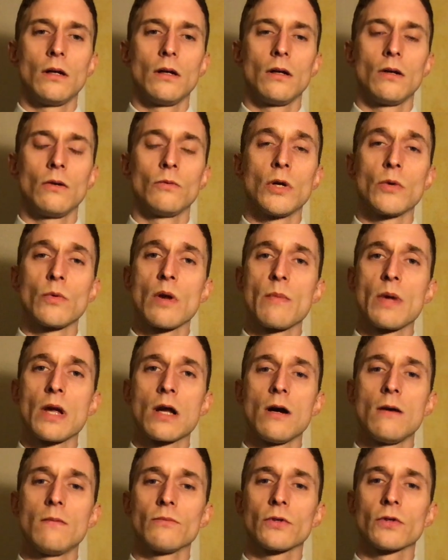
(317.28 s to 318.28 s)
When we
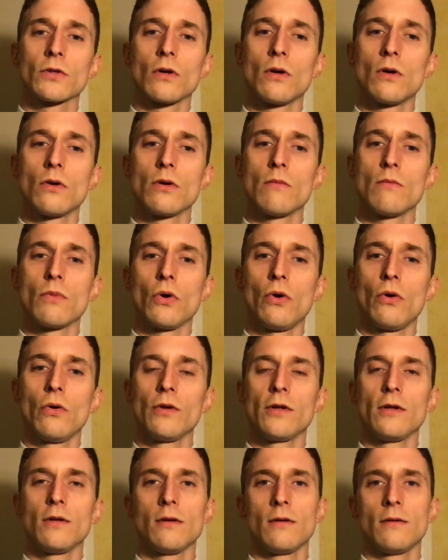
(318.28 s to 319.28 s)
become so
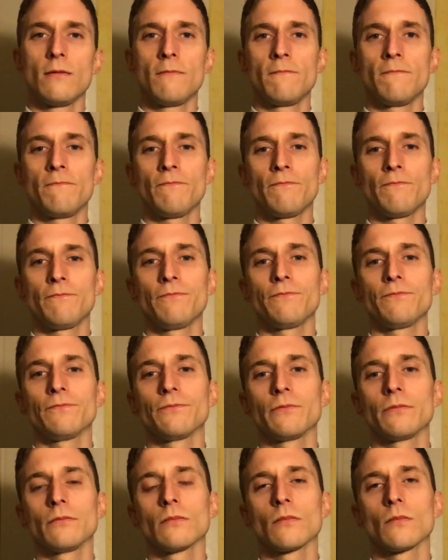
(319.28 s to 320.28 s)
emboldened,
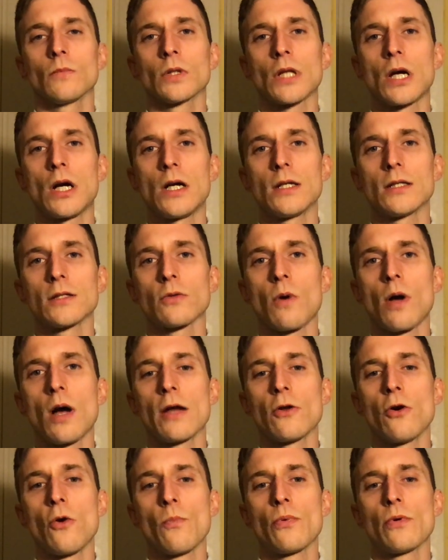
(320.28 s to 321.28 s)
with eyes wide
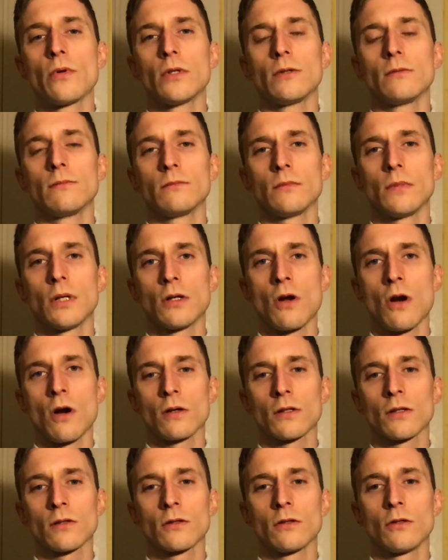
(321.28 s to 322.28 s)
open and
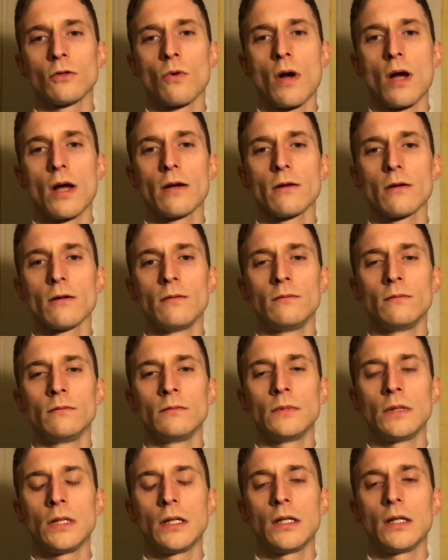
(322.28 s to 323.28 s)
hearts still wider,
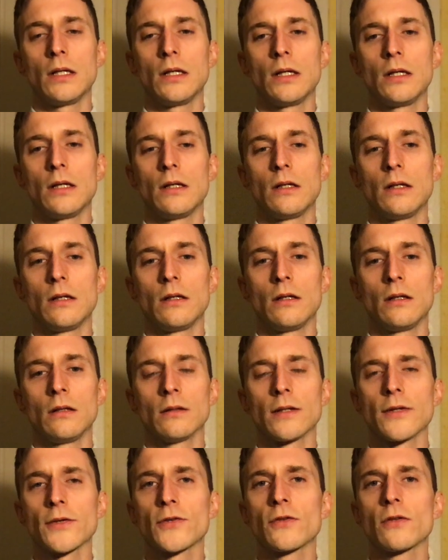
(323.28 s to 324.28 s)
let
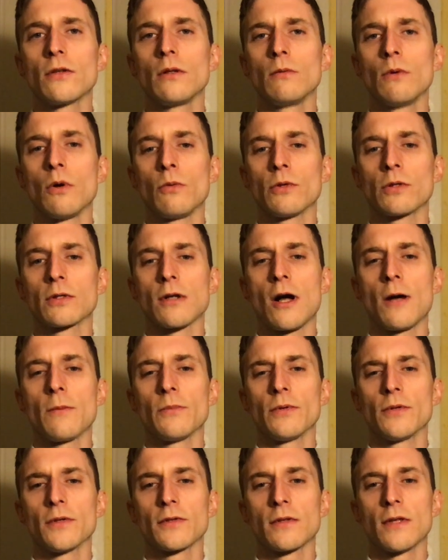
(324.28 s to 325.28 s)
us see what will stop
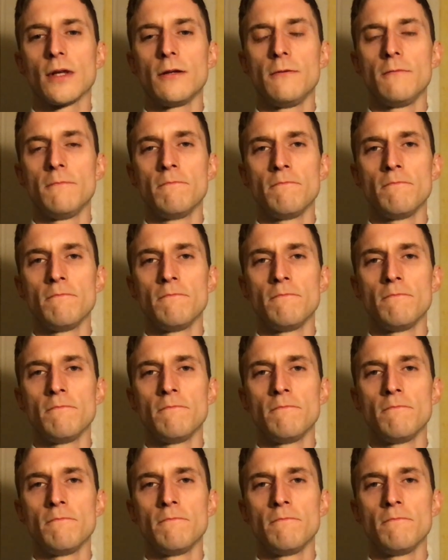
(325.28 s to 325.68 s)
us then.